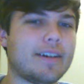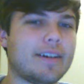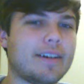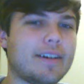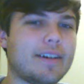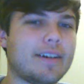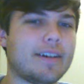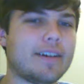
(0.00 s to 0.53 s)

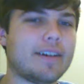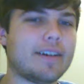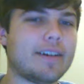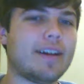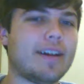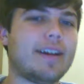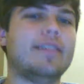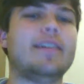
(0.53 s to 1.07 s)
Hey, Dr.
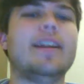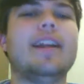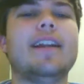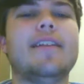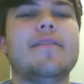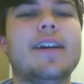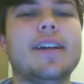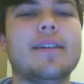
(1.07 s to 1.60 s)
Greco and
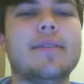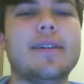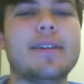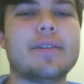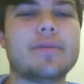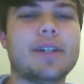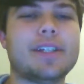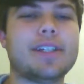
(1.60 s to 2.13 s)
any
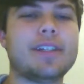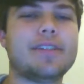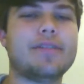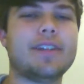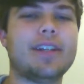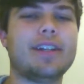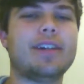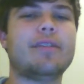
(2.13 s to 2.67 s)
evaluators watching this
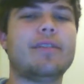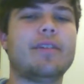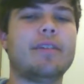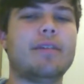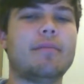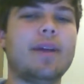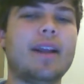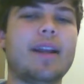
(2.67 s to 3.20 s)
video.
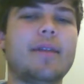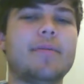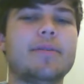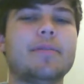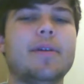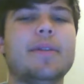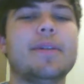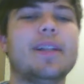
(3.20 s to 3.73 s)
My name
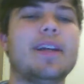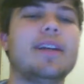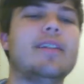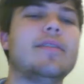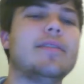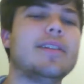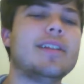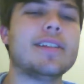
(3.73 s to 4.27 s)
is Wade
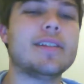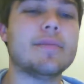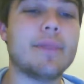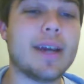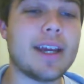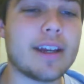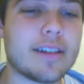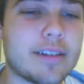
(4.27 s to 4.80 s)
Mileto, and this is
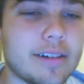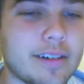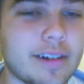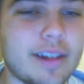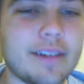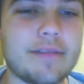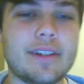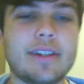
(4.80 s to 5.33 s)
my extra
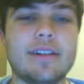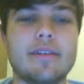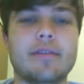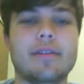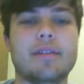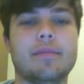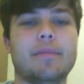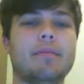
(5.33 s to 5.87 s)
credit video
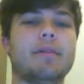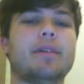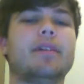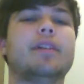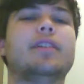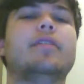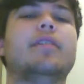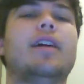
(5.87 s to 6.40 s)
on the public
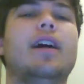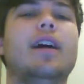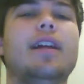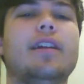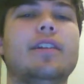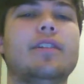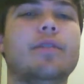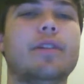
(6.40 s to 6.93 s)
lecture I
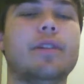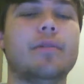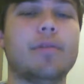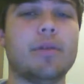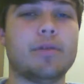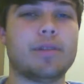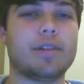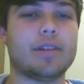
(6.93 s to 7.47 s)
enjoyed the
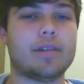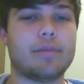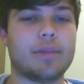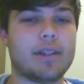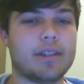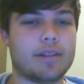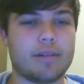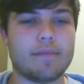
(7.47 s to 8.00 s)
most this
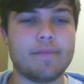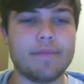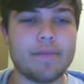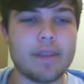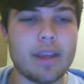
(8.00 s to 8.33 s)
semester.